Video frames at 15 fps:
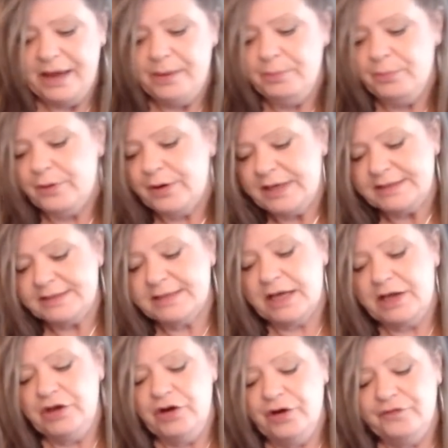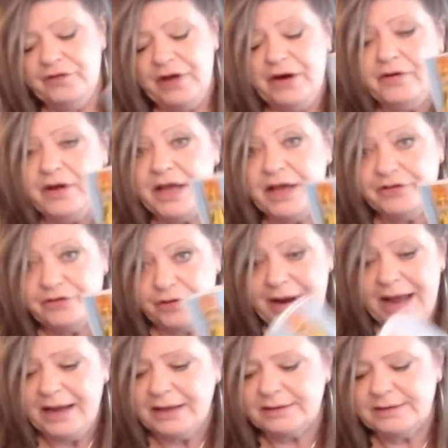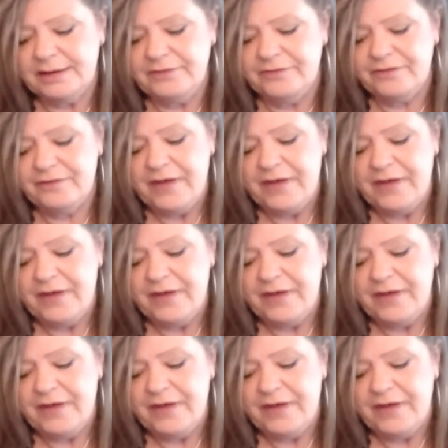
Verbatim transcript: empress. You're very attractive.